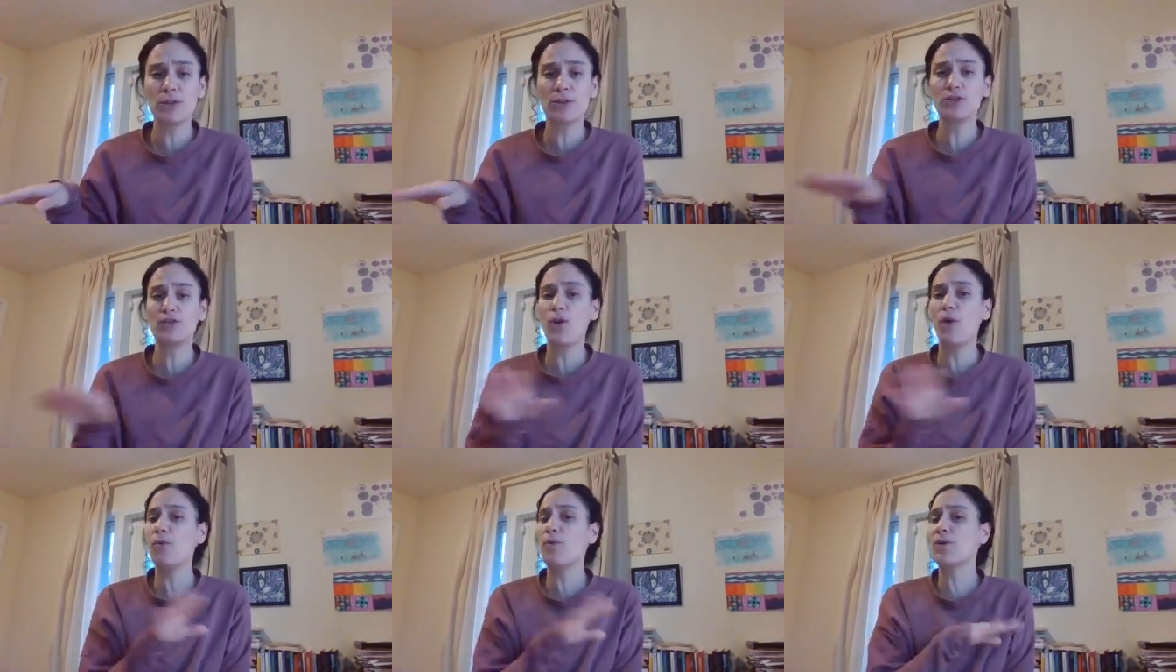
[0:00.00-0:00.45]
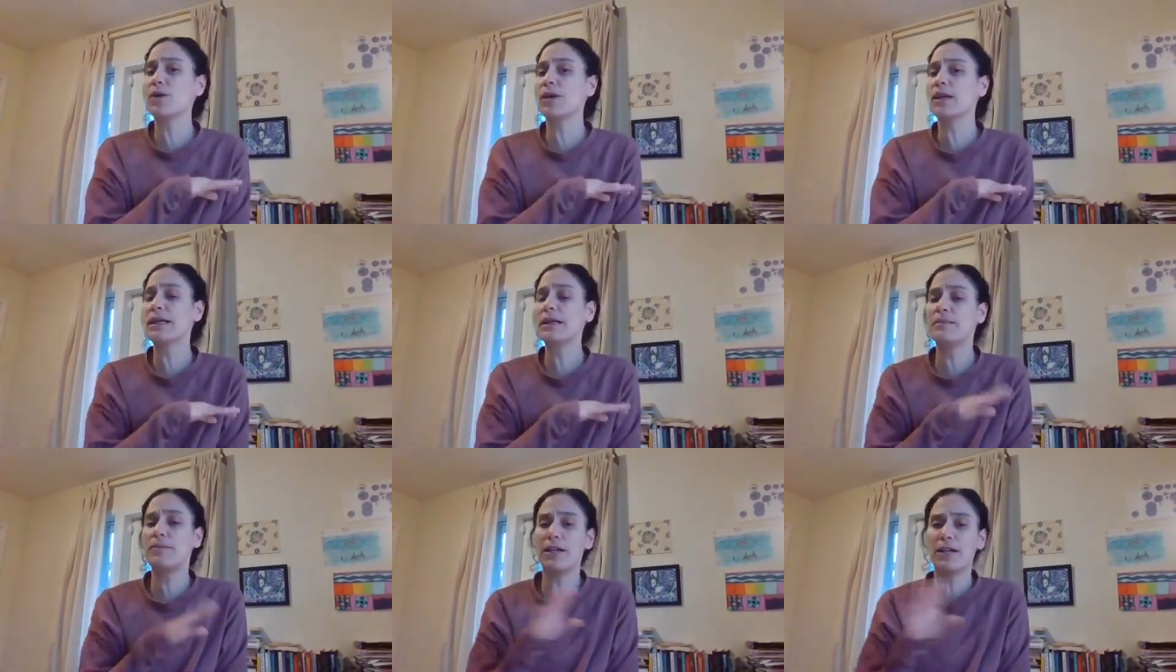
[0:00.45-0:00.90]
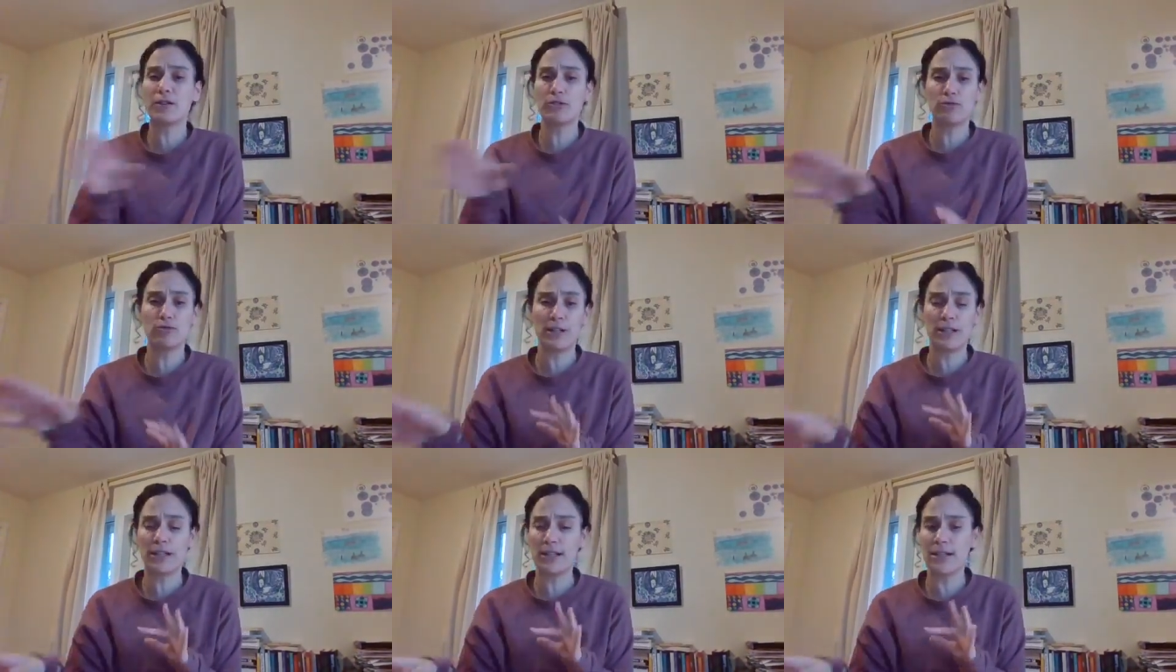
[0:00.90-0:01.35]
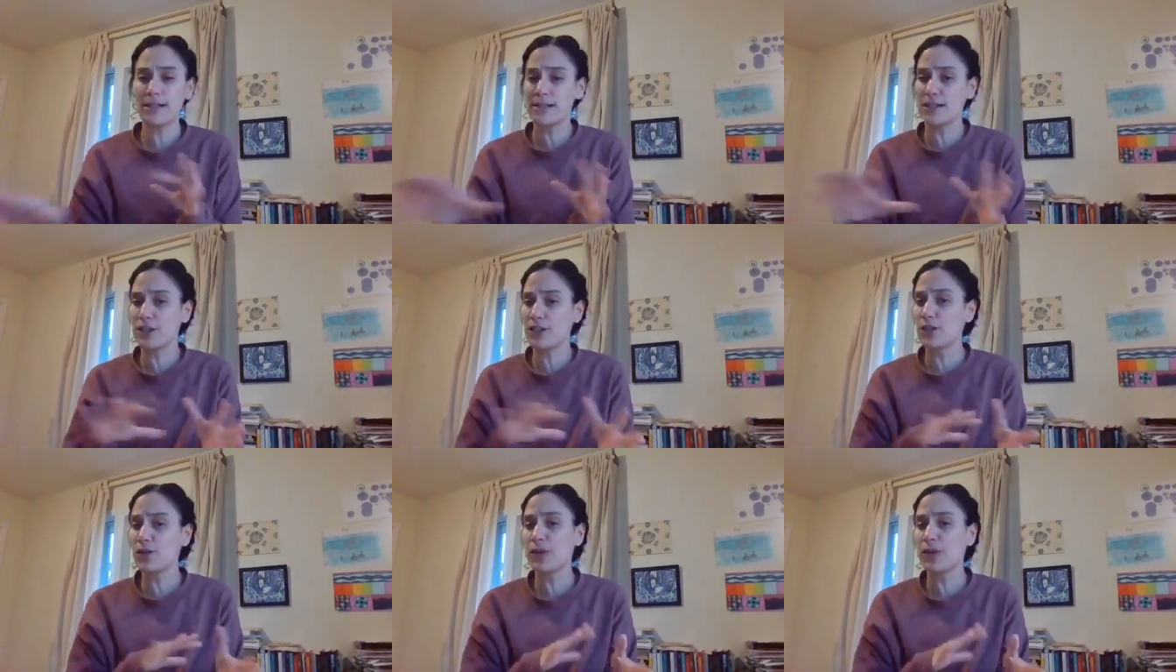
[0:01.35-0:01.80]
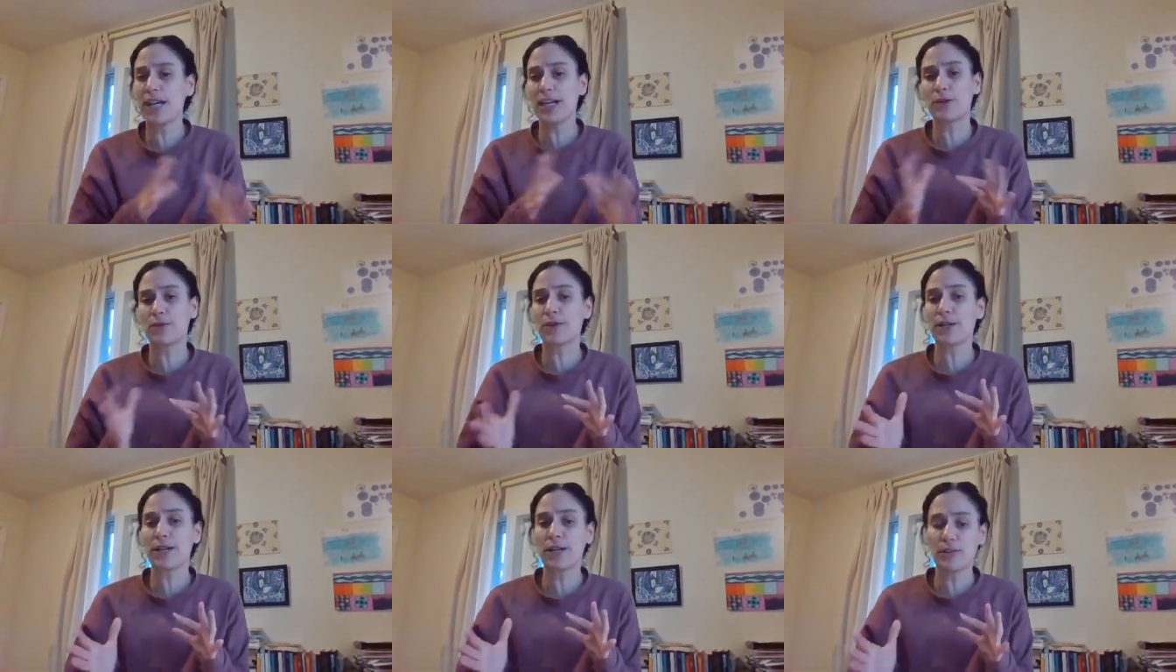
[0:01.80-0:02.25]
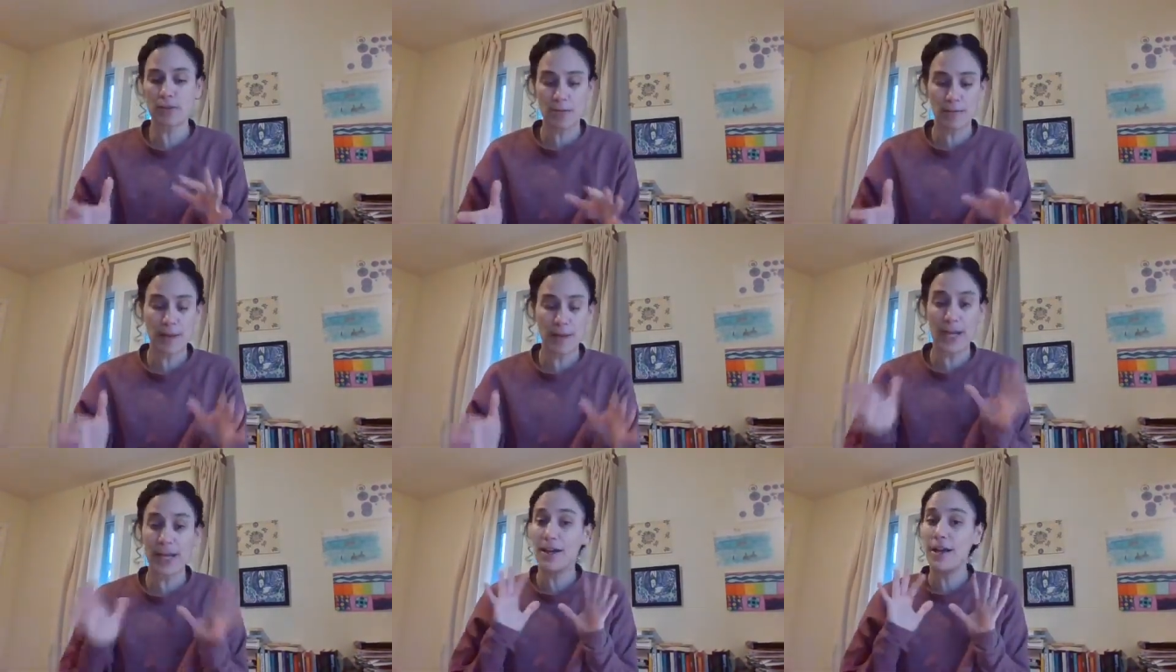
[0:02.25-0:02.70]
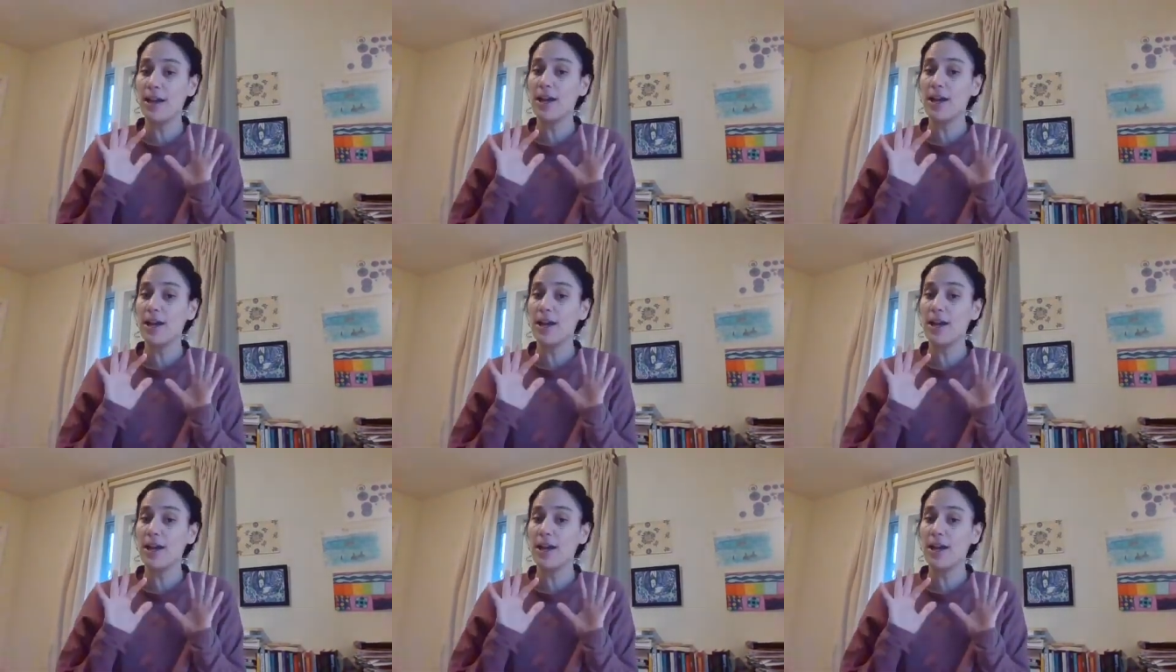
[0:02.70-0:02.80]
Don't worry about what it is that you can or cannot pay.